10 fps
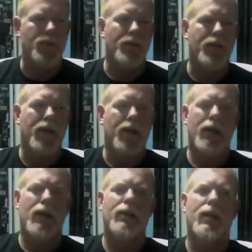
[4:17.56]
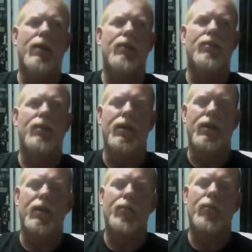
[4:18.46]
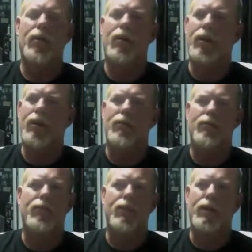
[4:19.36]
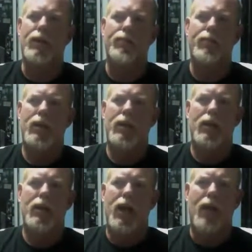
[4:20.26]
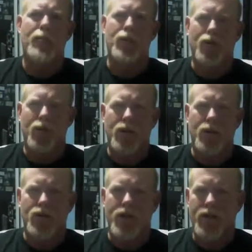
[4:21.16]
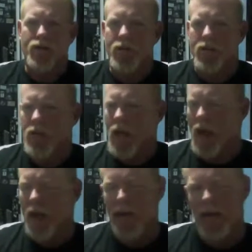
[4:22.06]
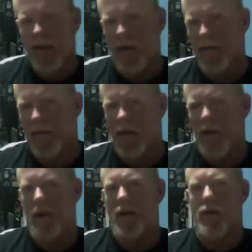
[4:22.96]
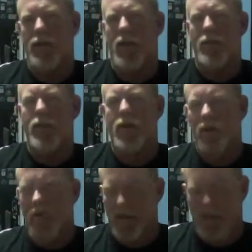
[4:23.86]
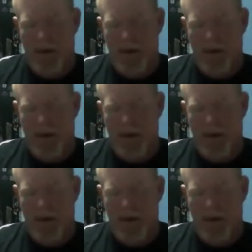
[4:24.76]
I mean, I can't count the number of epidural injections. I mean, for years I've been going through